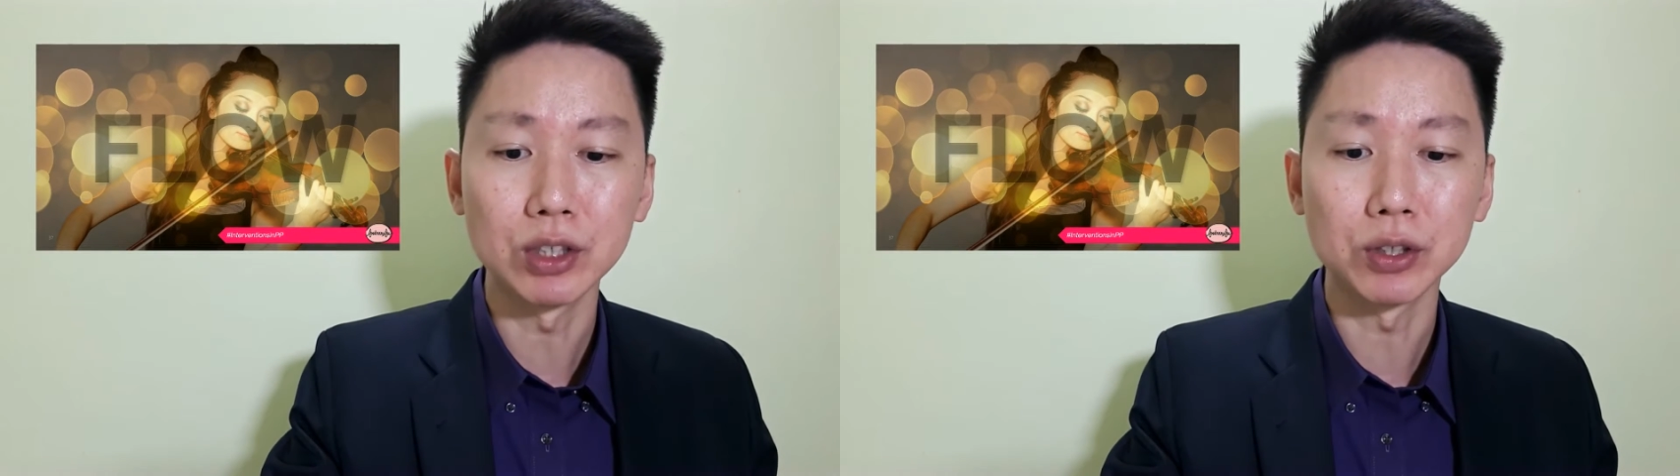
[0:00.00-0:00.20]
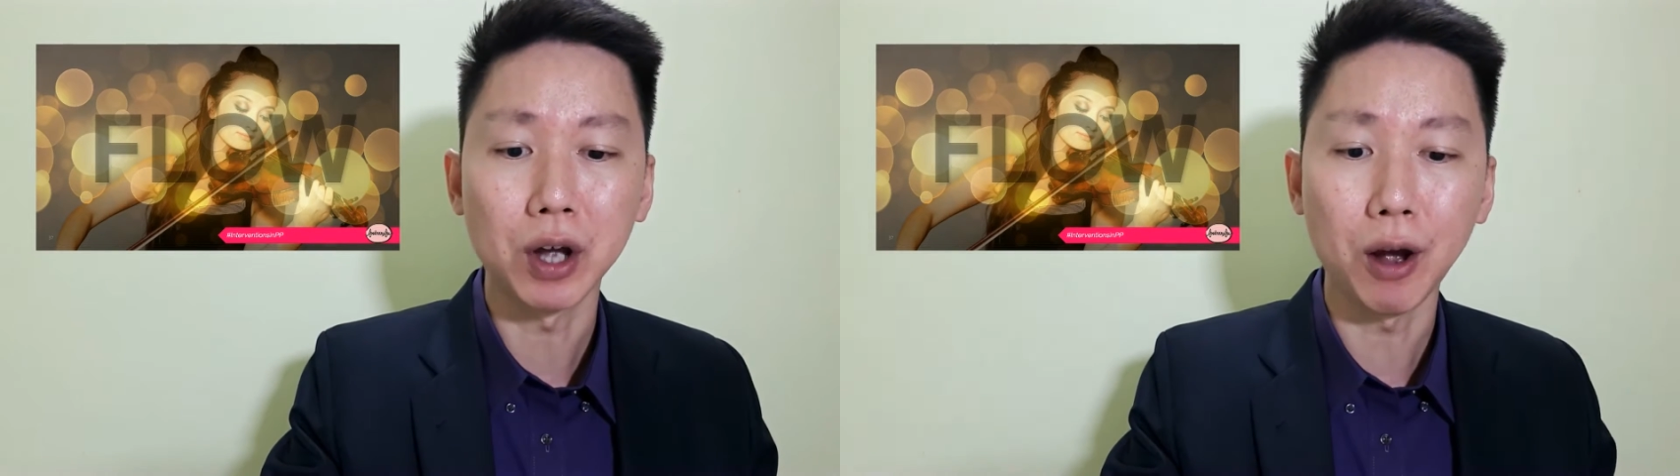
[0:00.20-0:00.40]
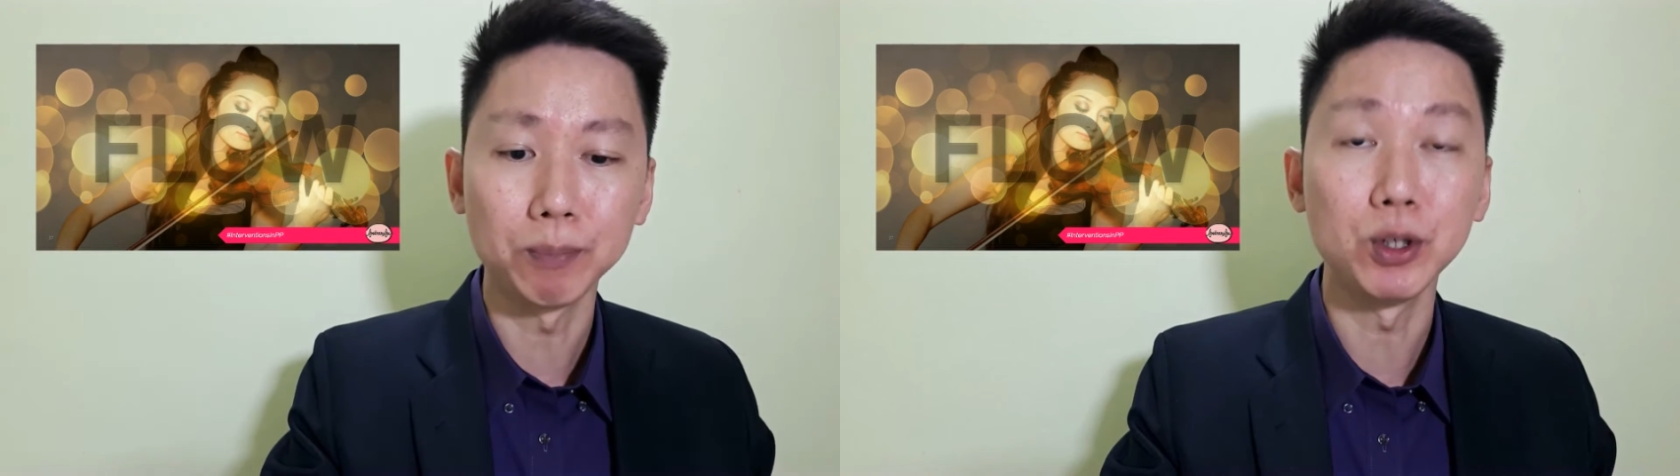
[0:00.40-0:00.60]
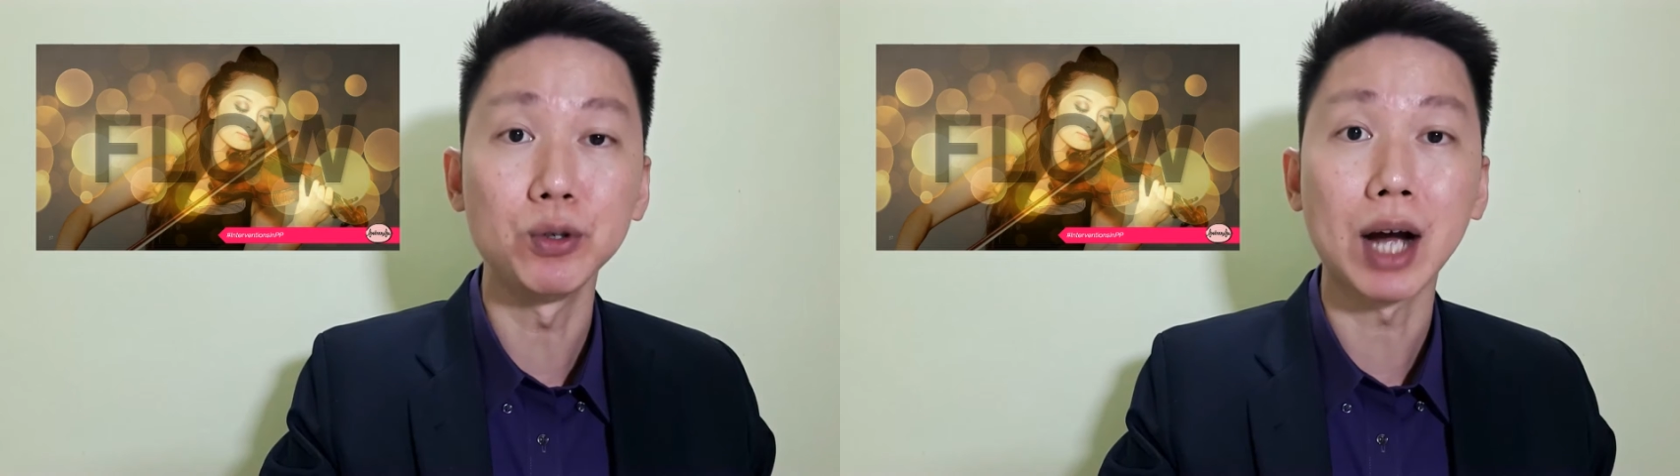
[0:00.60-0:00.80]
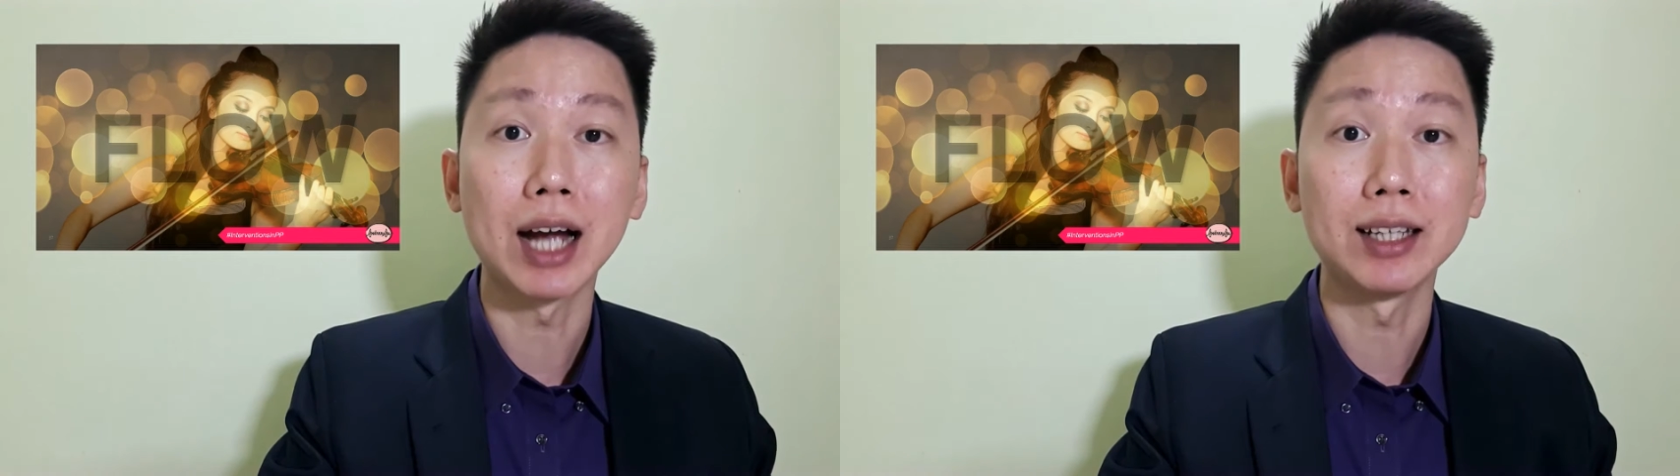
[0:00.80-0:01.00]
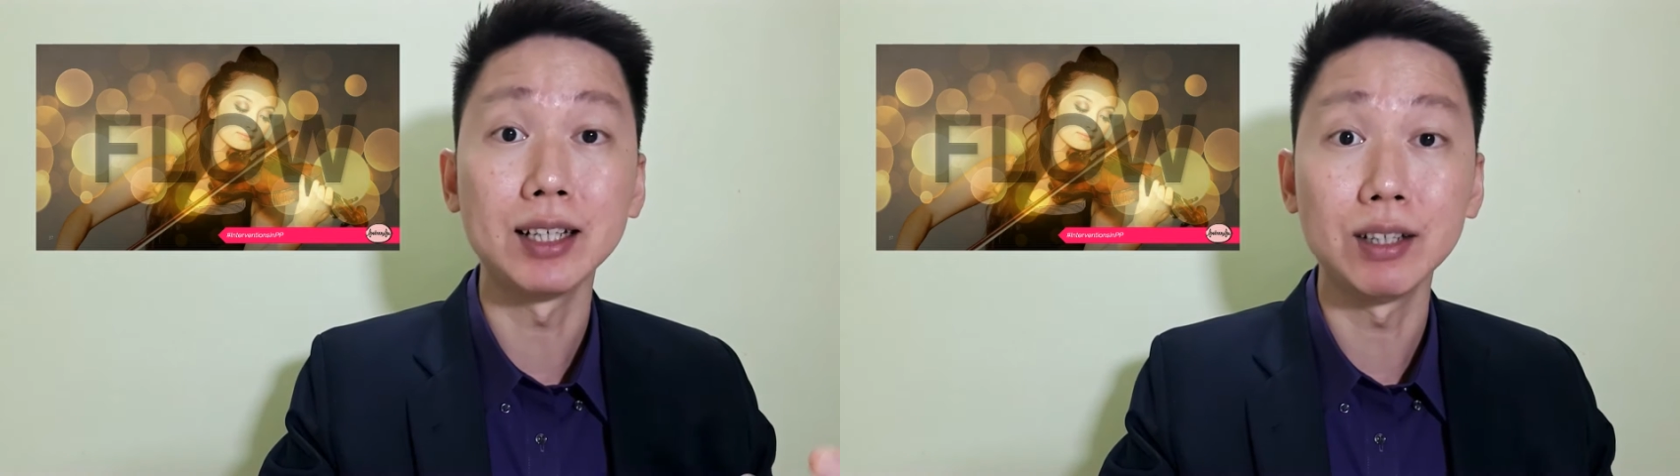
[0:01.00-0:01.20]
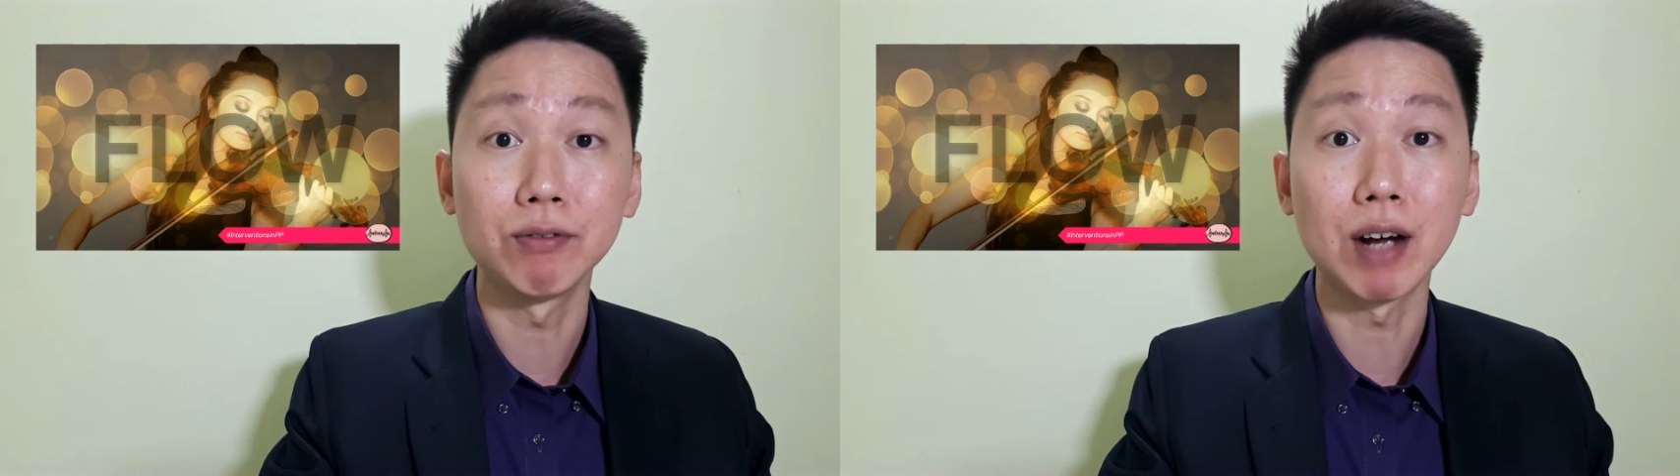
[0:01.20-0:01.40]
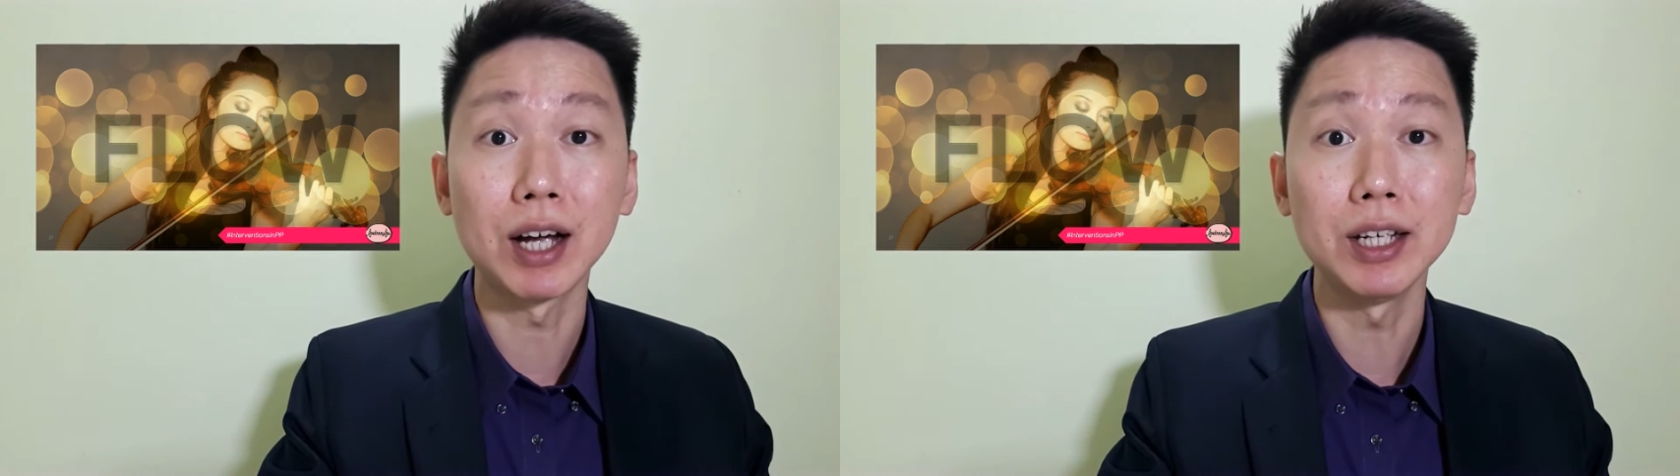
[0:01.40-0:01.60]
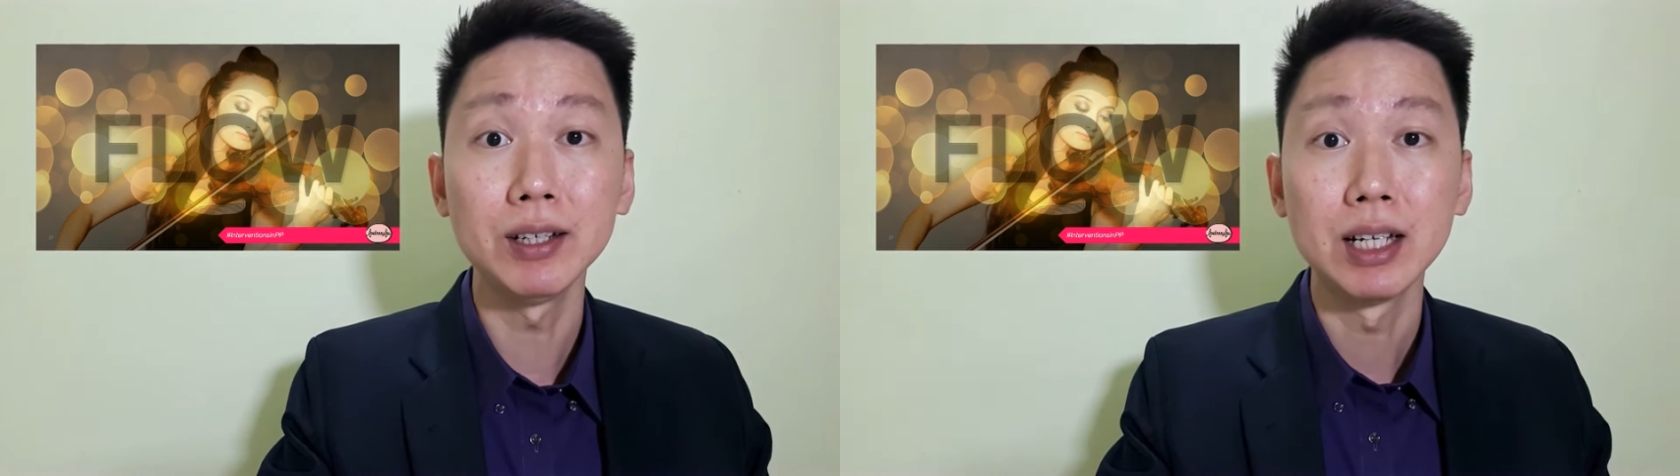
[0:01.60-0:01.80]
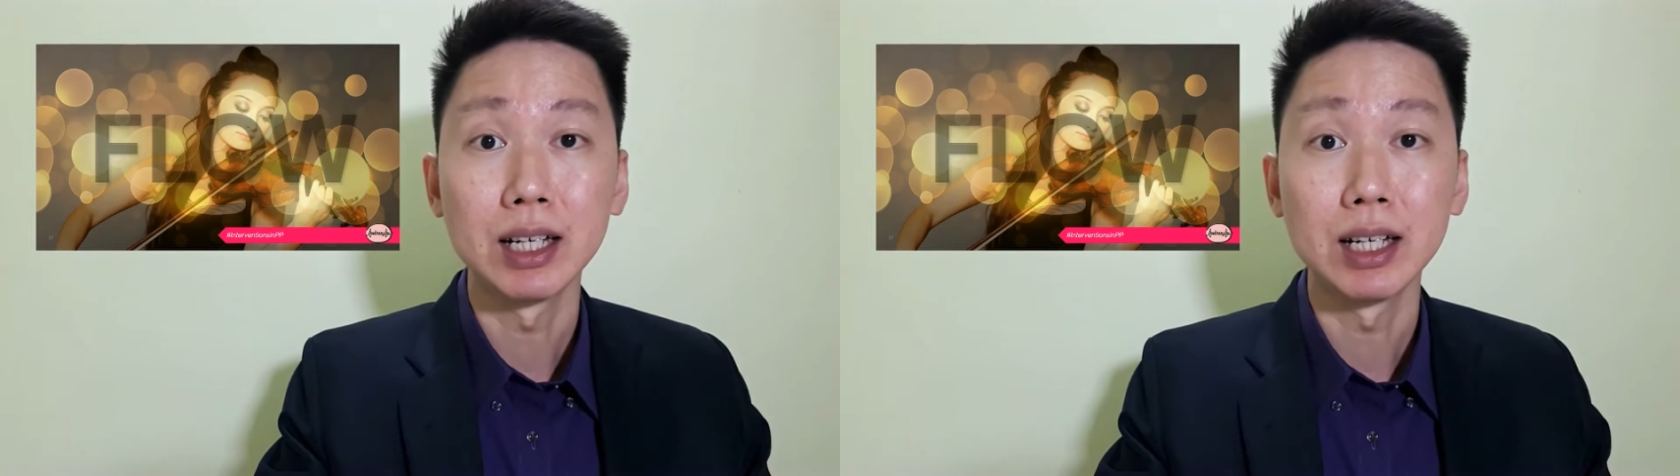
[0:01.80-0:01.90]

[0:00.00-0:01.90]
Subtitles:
to help you identify